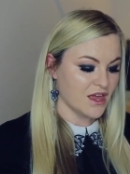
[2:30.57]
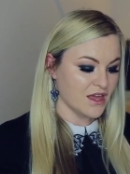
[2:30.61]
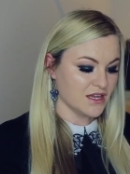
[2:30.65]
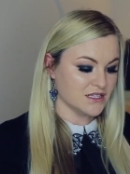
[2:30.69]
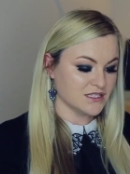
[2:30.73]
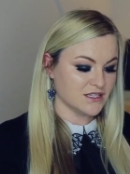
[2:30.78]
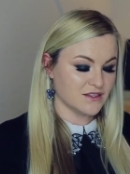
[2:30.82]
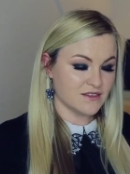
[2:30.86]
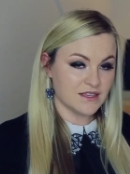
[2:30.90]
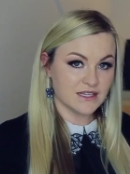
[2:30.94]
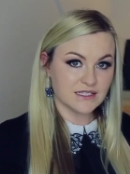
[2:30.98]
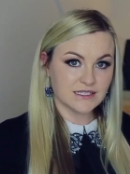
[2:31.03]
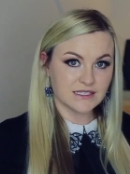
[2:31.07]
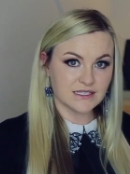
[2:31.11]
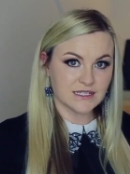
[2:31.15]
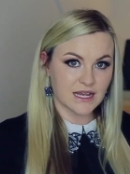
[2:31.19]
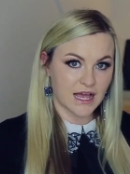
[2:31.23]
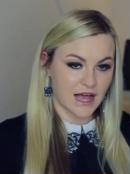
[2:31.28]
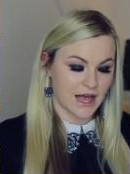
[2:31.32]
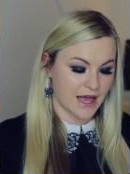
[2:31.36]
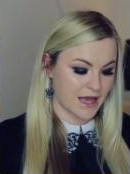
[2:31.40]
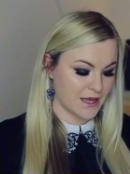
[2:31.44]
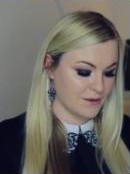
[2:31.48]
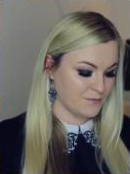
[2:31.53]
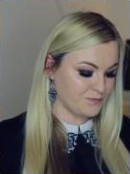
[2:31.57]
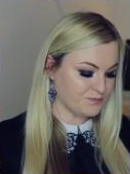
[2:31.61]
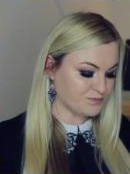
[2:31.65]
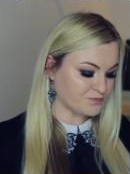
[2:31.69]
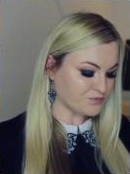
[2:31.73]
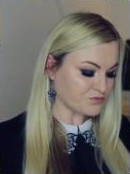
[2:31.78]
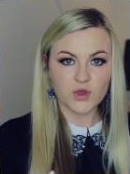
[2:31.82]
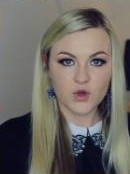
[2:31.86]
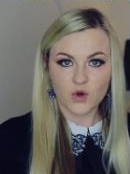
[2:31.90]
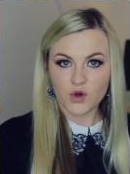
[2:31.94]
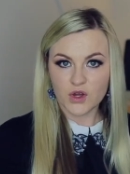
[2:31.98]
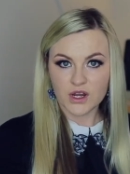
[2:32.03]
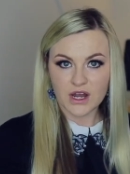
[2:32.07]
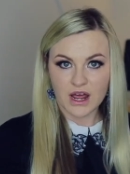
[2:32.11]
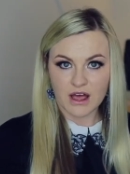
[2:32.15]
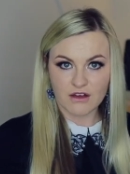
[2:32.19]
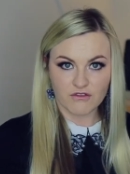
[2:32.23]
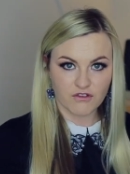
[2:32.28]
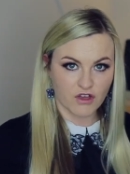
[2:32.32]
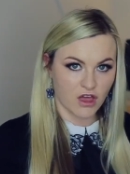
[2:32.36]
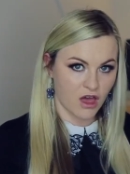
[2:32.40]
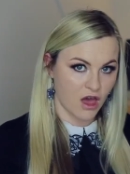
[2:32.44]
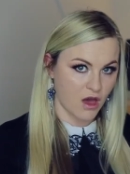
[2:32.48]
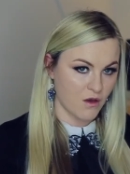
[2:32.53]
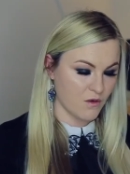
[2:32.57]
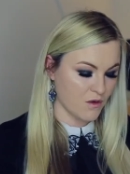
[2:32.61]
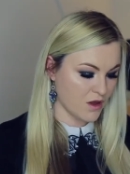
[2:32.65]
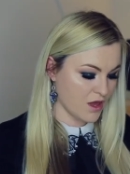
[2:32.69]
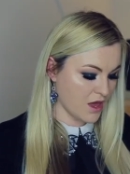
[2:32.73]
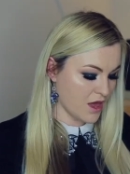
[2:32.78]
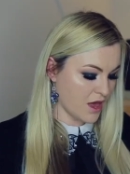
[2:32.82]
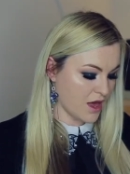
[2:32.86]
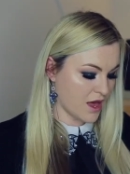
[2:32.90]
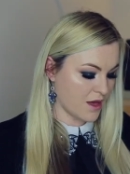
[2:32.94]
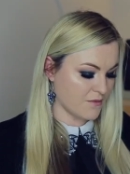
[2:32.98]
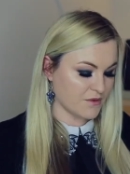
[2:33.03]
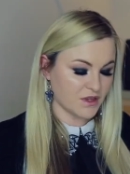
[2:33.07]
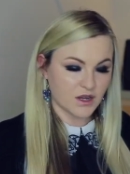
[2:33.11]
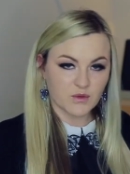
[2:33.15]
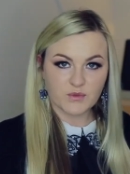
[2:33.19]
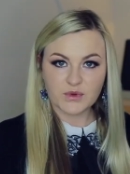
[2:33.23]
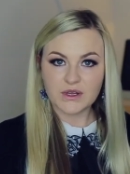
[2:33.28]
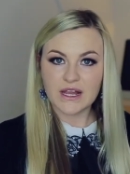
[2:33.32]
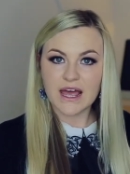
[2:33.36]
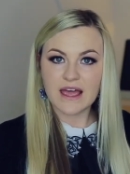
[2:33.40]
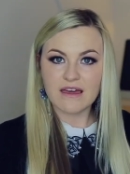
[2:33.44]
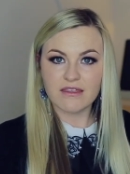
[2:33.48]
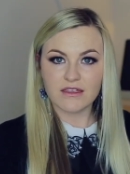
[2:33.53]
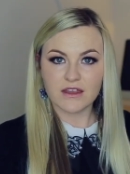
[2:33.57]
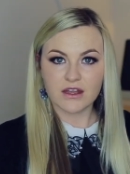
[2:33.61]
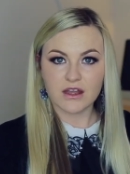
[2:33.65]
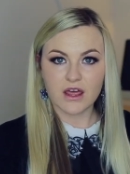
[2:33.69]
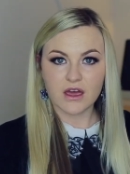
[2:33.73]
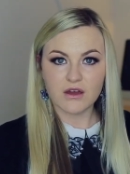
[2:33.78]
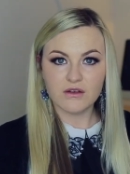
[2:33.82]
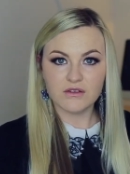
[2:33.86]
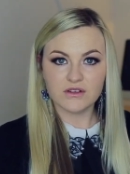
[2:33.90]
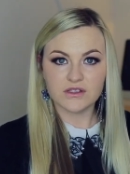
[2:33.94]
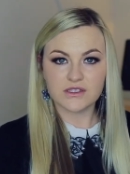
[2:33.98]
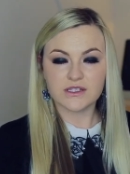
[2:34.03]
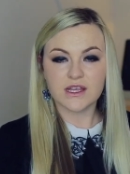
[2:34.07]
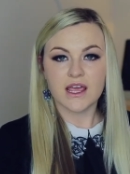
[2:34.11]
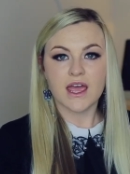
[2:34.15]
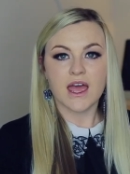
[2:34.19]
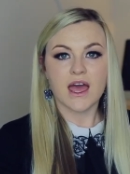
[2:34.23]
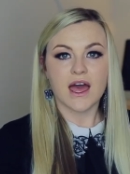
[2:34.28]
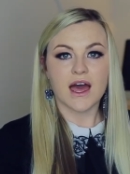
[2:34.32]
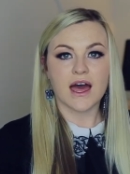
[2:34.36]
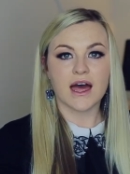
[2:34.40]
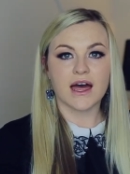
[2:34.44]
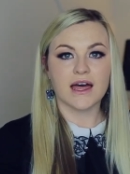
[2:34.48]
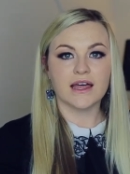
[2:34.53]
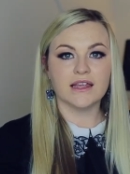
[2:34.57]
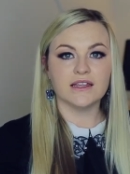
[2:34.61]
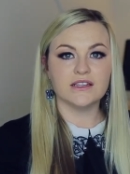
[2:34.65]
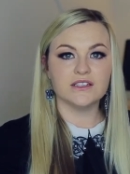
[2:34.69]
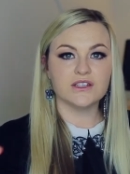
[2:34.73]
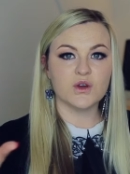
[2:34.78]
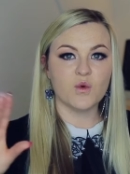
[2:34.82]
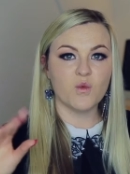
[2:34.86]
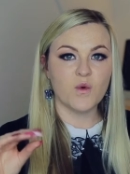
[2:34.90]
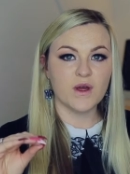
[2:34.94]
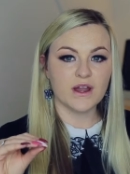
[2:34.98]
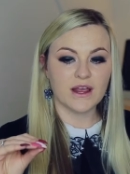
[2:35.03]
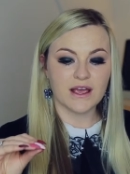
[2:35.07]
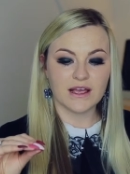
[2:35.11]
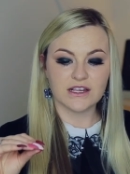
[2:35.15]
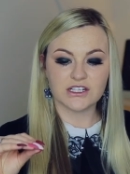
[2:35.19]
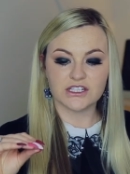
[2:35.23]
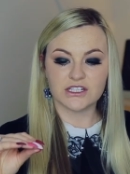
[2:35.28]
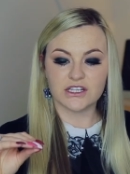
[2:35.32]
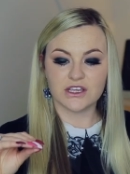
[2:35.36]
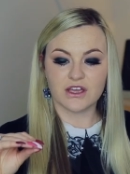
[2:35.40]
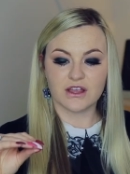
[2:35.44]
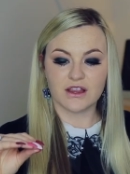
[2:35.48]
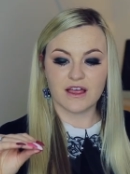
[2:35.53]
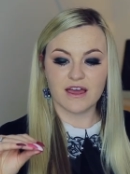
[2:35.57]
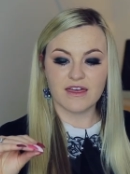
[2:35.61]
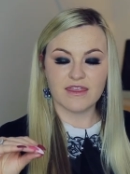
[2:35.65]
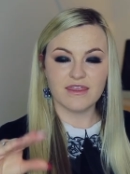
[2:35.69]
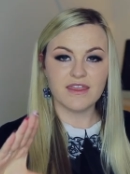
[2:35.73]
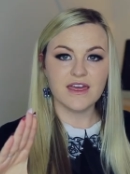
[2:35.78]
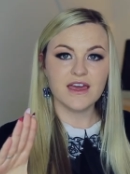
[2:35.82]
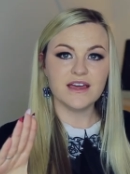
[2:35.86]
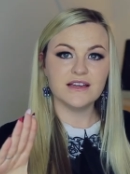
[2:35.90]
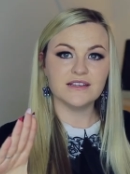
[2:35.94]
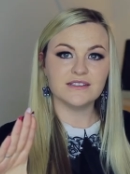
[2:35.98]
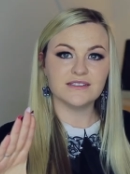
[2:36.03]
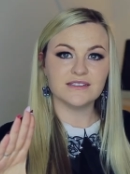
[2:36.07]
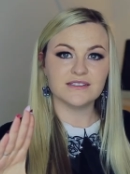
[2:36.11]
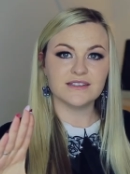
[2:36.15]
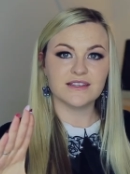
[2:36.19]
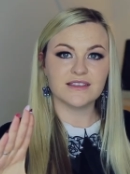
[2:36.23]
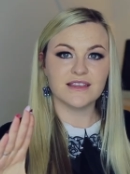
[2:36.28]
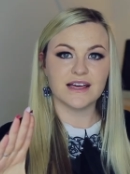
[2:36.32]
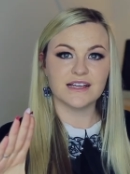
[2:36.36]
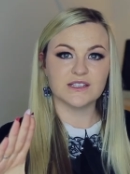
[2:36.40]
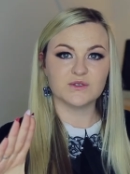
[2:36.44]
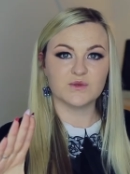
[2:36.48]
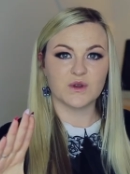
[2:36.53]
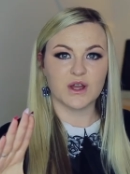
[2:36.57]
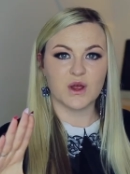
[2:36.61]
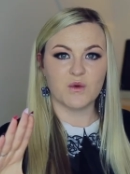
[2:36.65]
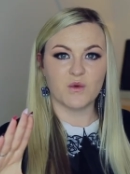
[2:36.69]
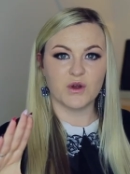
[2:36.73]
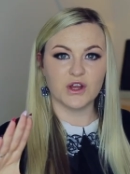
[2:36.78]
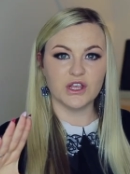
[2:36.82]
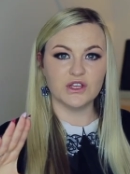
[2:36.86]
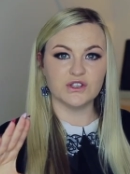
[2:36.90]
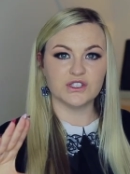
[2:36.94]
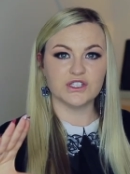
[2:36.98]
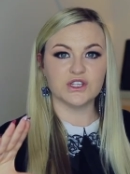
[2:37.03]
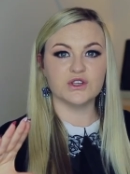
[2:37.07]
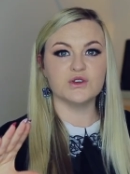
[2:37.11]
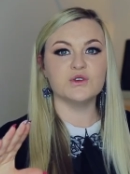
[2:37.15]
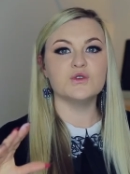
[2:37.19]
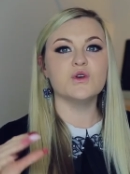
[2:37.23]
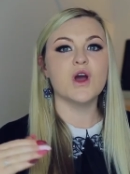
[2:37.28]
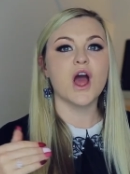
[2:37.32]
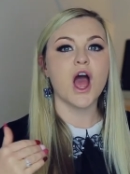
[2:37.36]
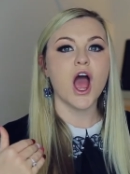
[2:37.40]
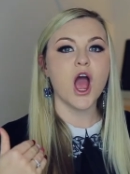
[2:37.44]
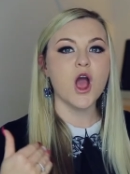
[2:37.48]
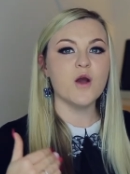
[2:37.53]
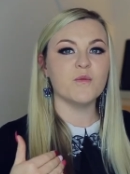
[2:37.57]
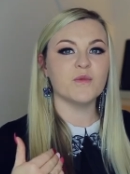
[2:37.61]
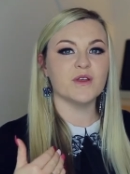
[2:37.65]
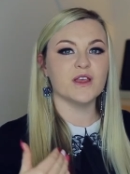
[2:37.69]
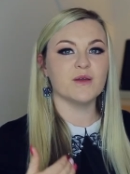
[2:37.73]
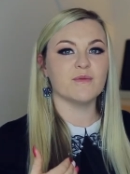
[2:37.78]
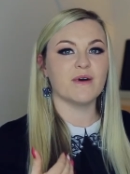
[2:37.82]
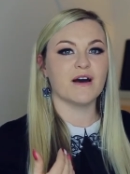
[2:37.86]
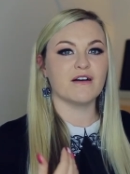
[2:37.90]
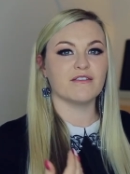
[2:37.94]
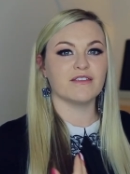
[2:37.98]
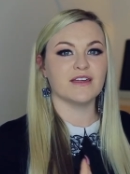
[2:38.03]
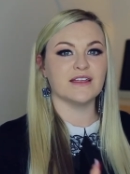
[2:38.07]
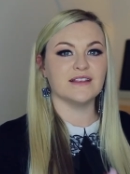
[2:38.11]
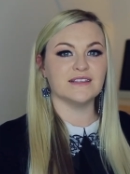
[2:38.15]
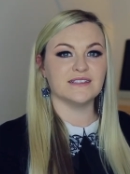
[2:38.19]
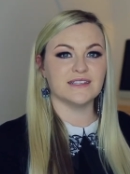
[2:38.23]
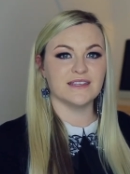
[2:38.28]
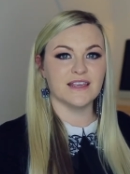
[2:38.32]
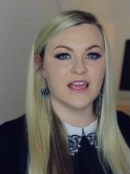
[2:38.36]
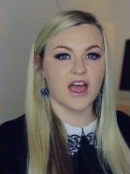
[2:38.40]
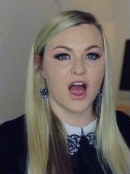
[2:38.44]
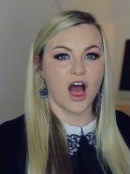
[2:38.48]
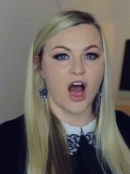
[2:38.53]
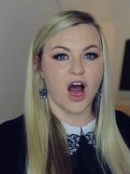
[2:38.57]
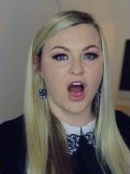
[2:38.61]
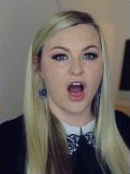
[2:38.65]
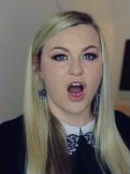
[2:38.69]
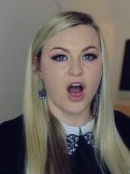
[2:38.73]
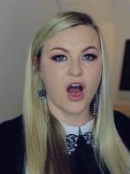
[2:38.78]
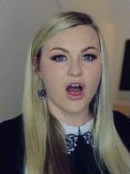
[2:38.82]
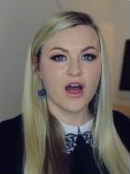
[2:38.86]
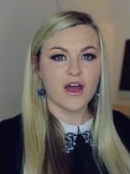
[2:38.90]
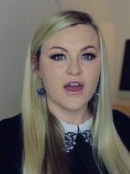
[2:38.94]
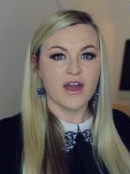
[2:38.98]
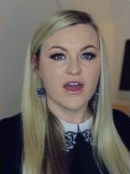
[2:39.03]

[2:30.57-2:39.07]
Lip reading: So this time, you're going to have a go. I'm going to play the note, and when I actually go like this, that's when I want you to open your mouth into the ah.